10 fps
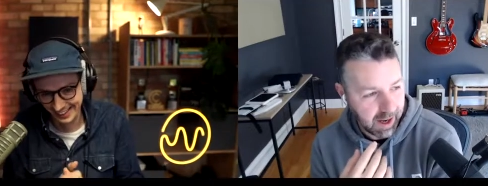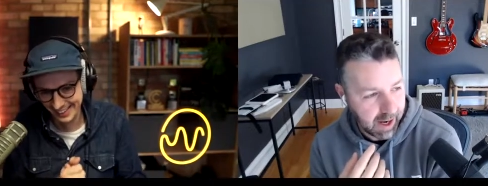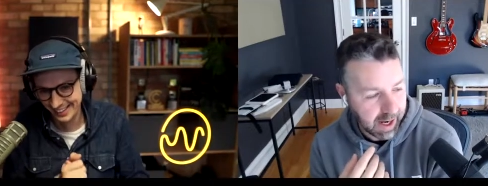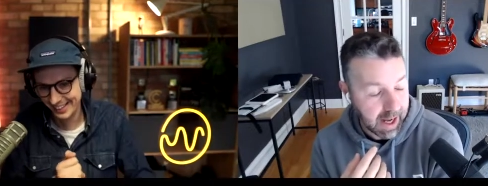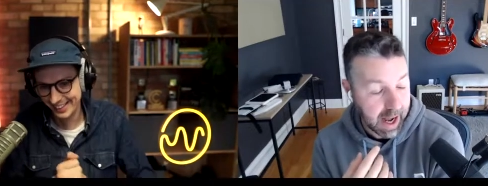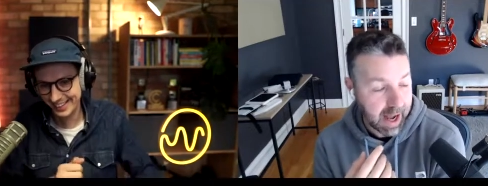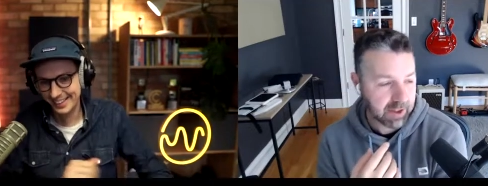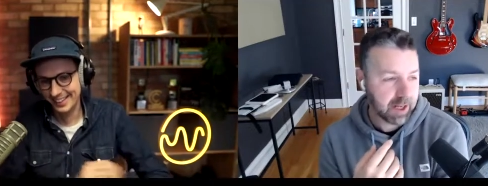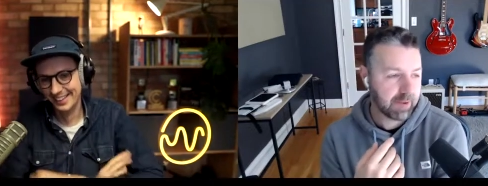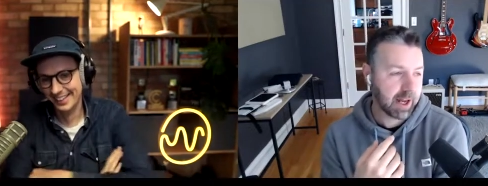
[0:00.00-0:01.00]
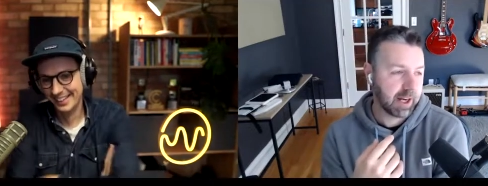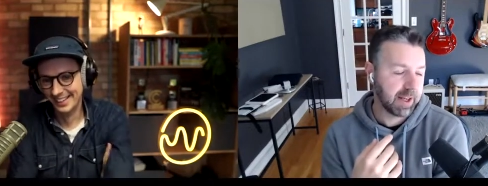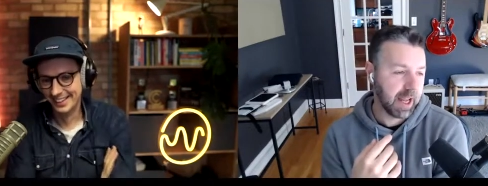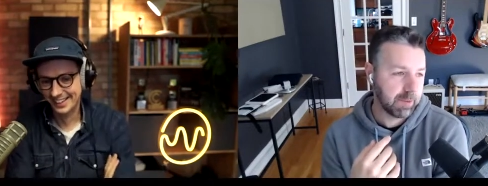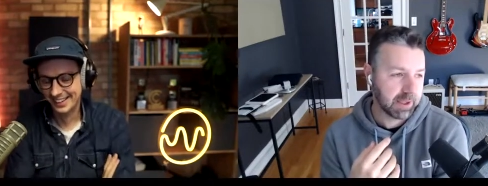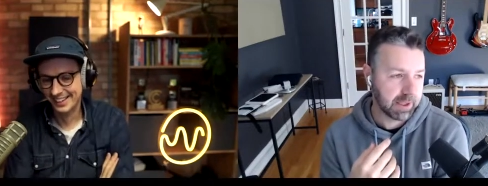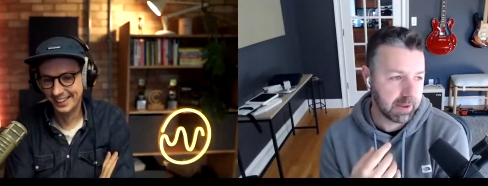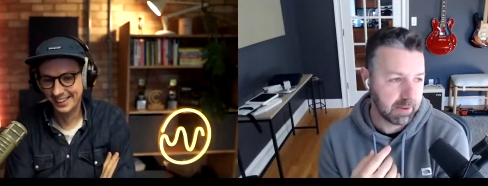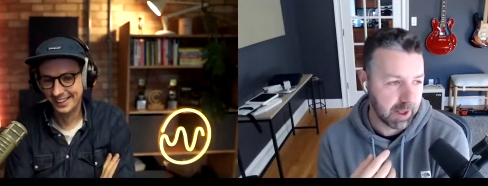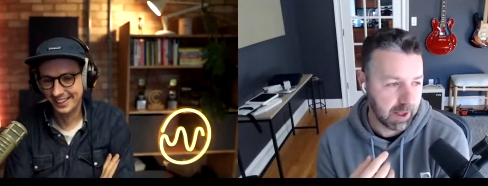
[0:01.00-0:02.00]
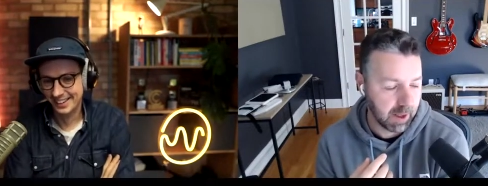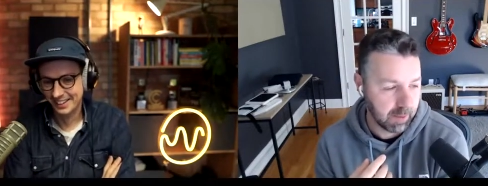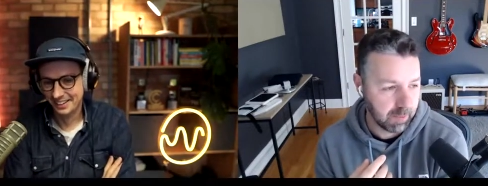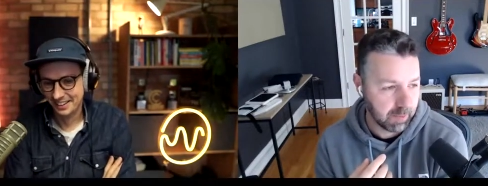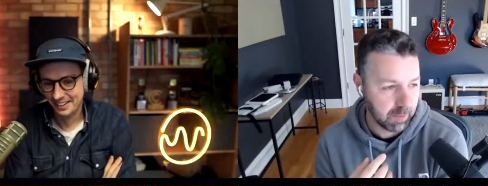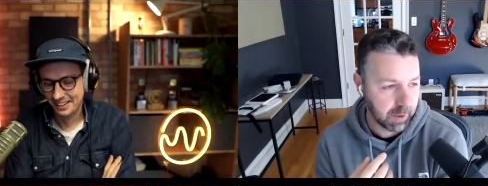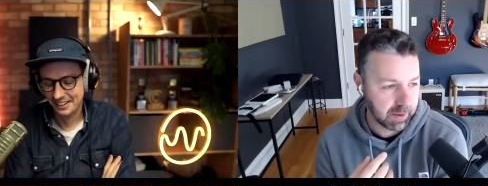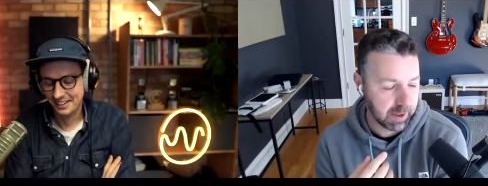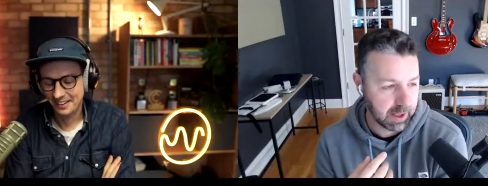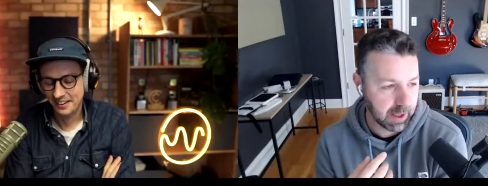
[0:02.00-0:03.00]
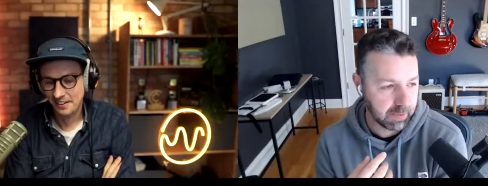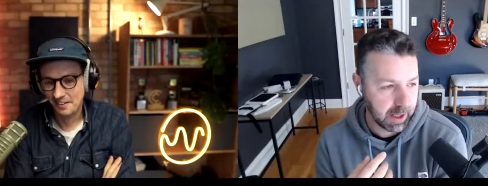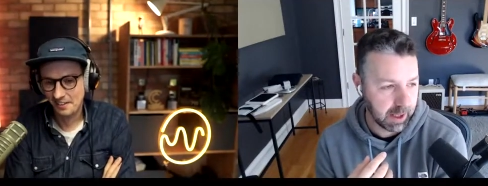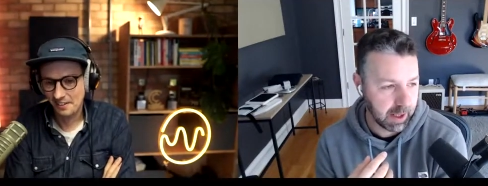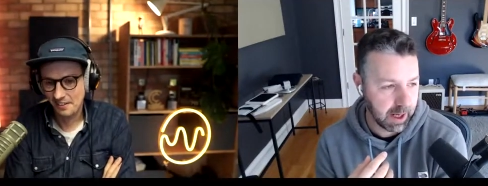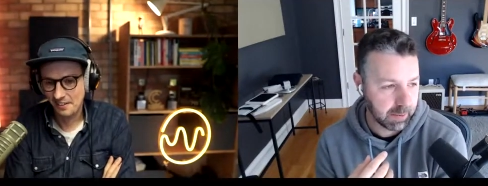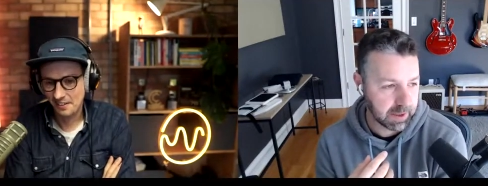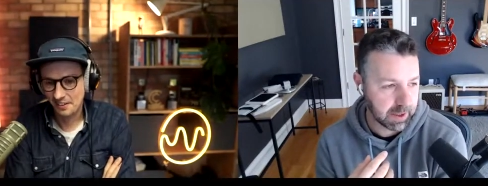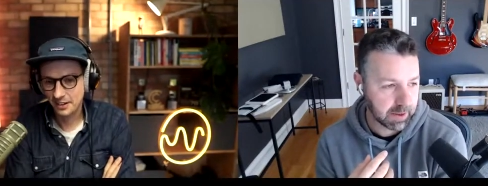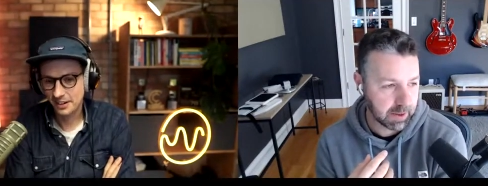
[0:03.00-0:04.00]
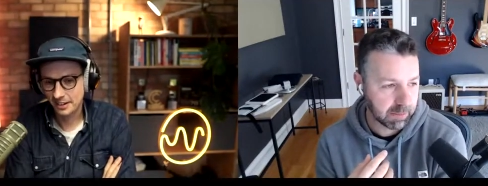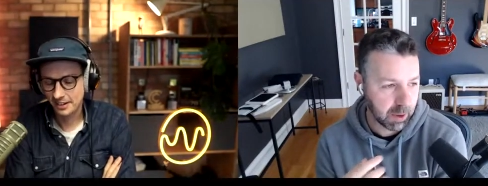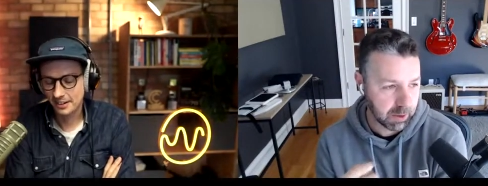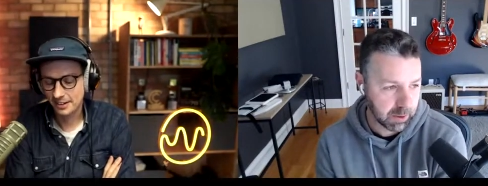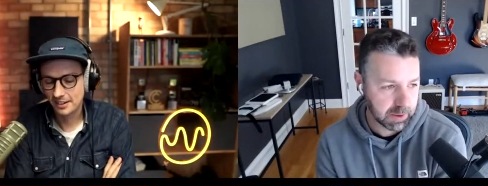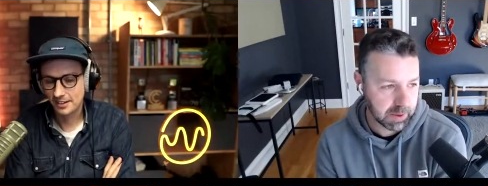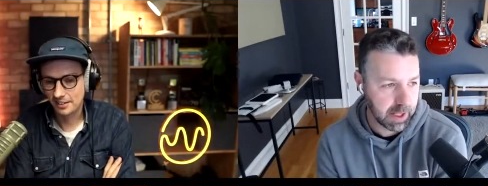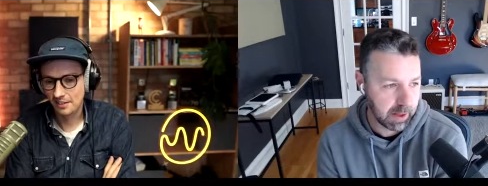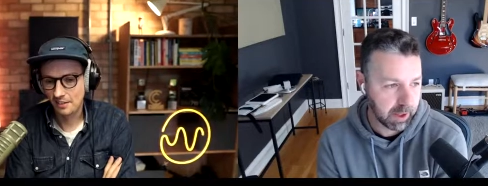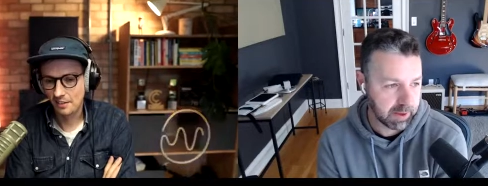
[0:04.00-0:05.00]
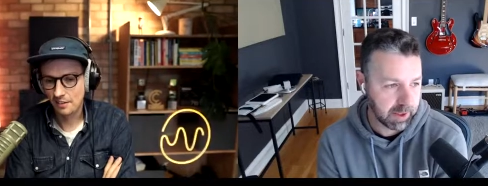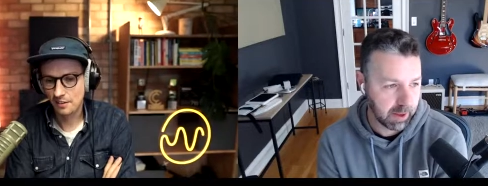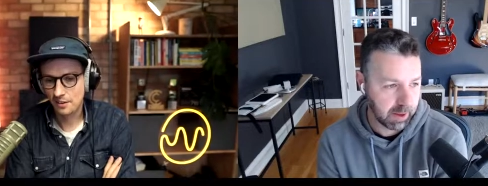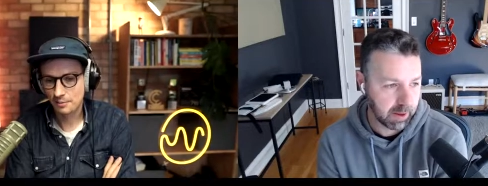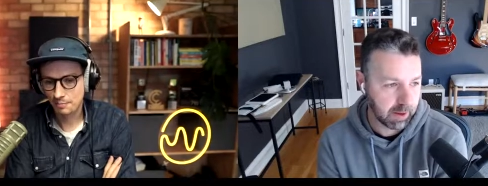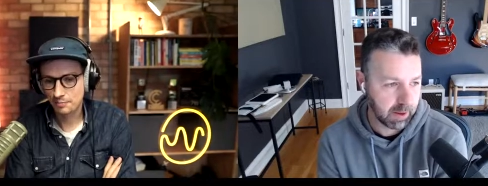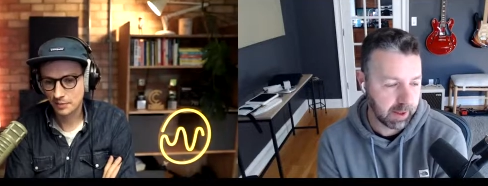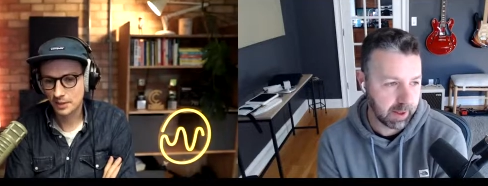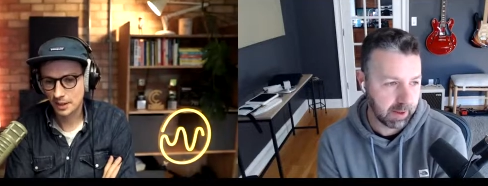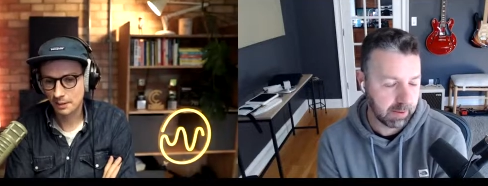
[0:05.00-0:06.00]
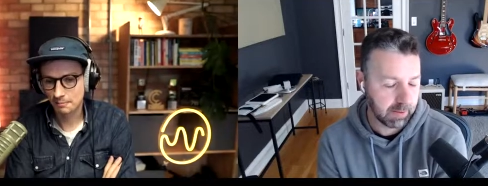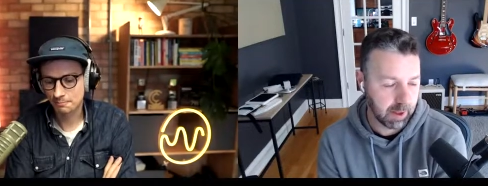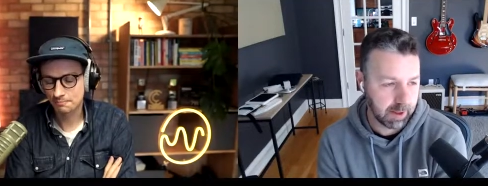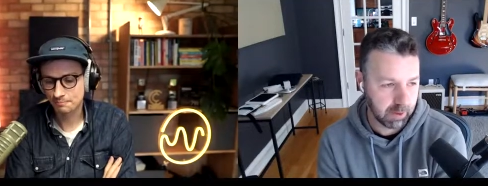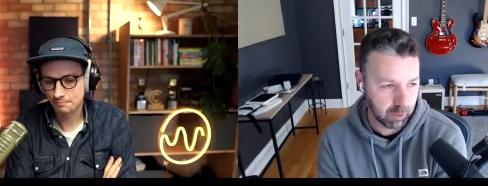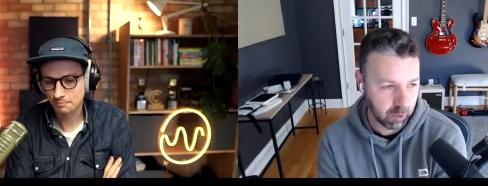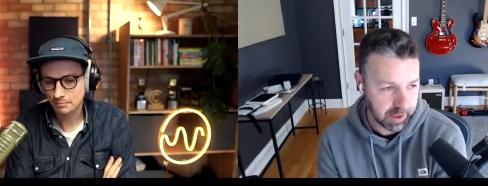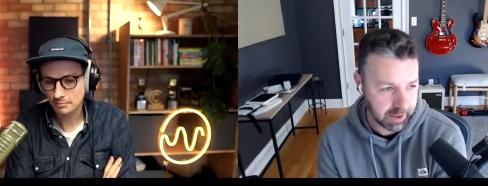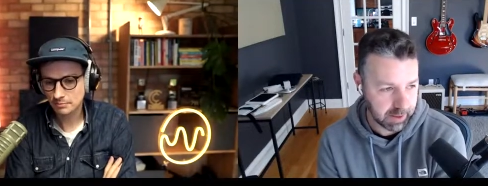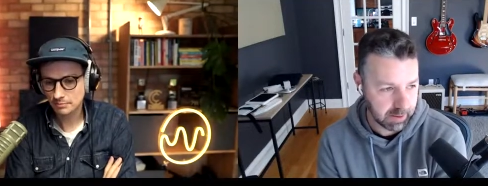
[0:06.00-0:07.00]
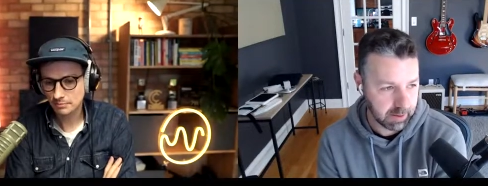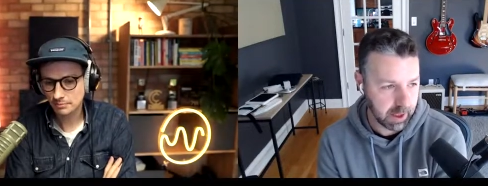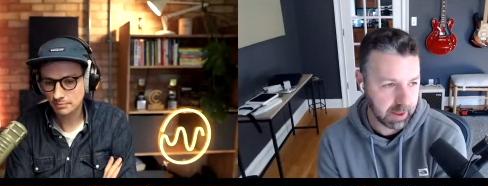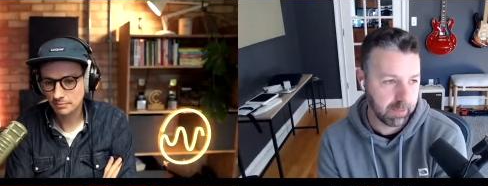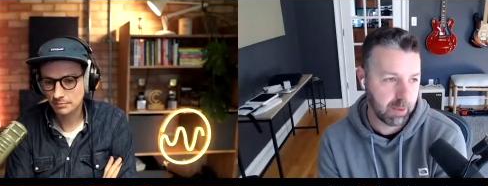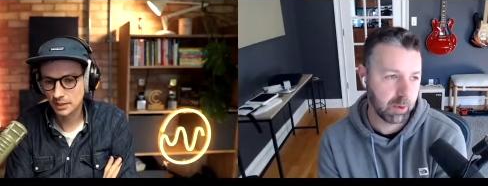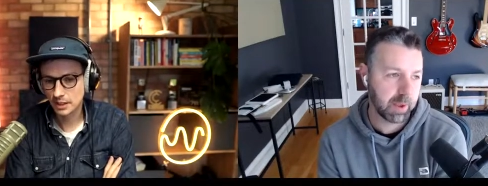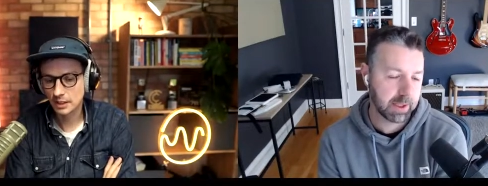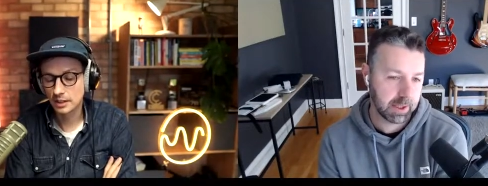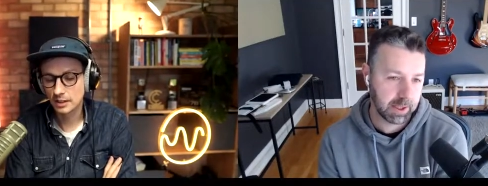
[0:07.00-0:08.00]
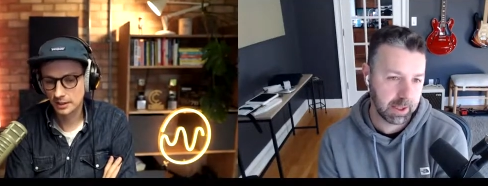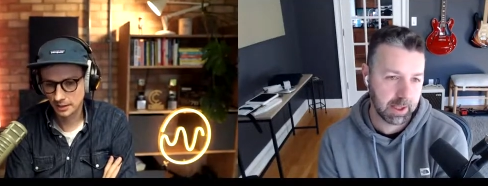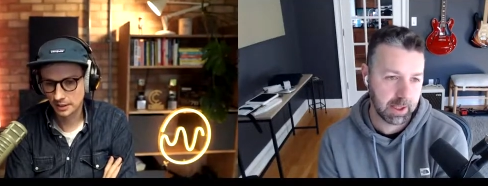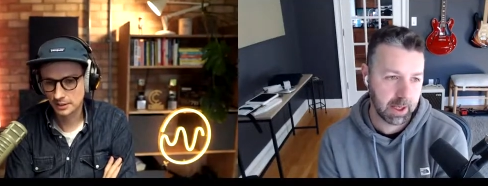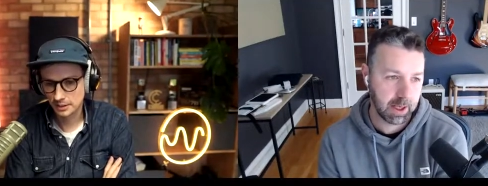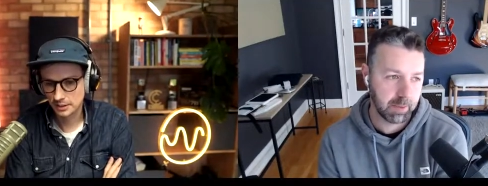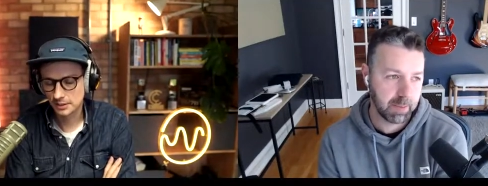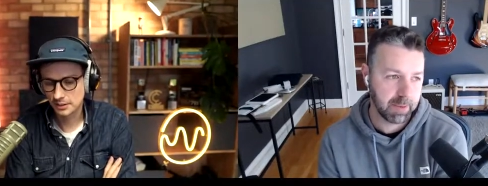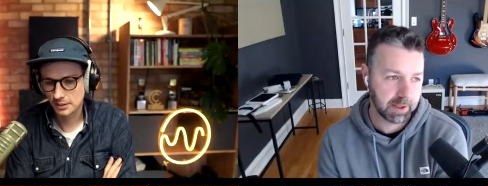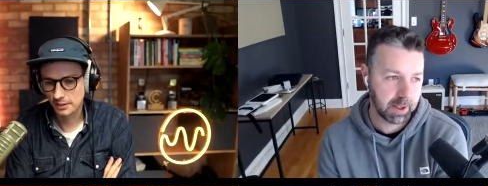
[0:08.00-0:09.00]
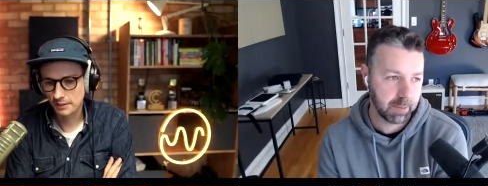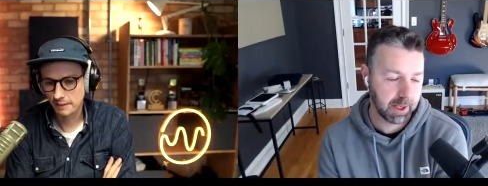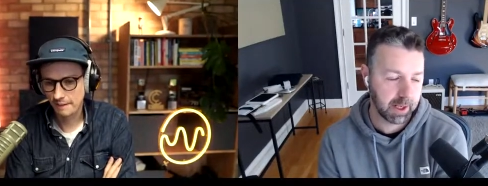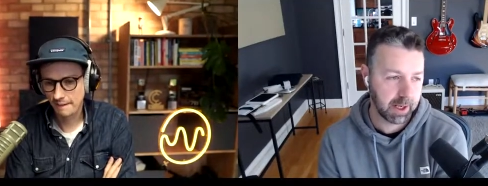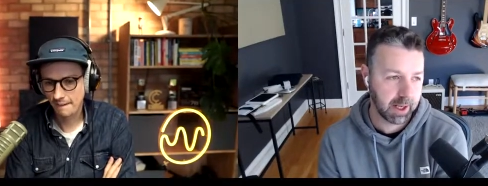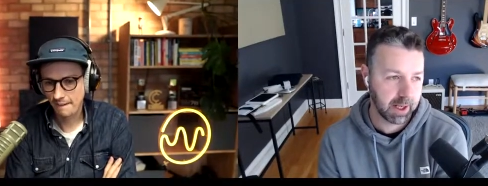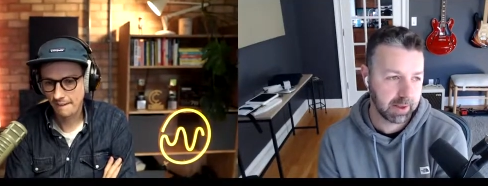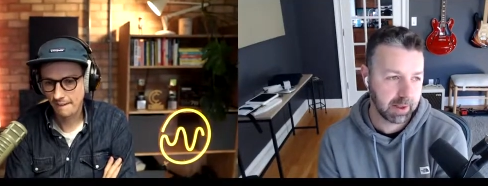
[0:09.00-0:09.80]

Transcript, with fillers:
Speaker 1: I, I actually never got into Ableton, um, weirdly enough, but I, I was into Pro Tools a lot when I was younger, and then yep. and then Reason, and then more recently uh, when I picked it up again, I got into